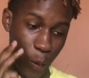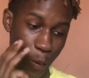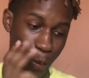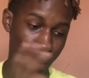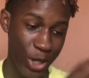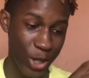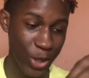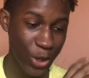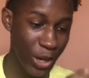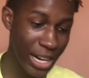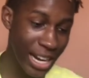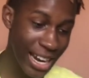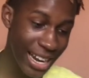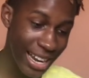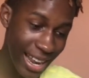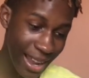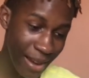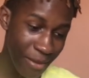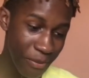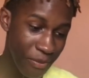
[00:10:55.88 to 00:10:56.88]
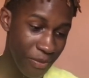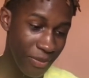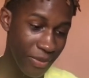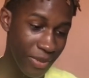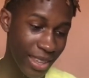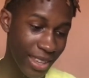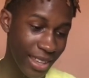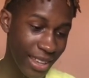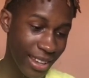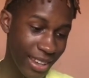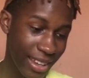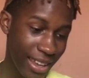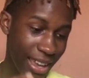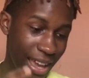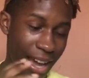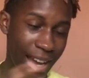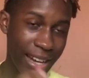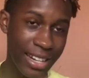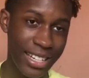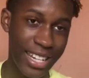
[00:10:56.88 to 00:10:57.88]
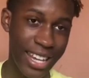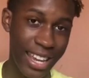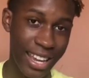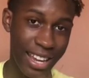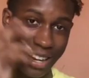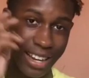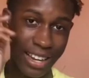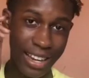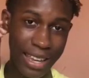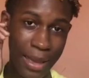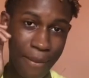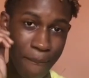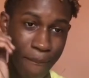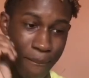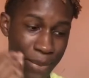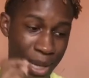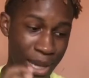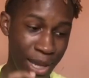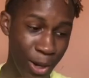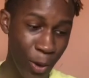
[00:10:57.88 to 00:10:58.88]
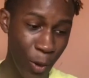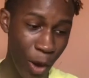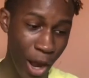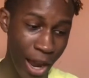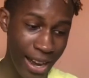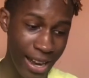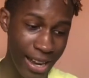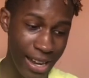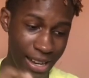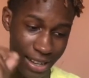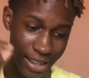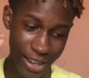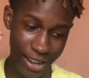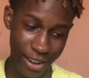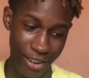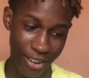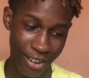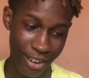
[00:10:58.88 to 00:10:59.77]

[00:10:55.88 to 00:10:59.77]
Which one of them you take? A middle one, a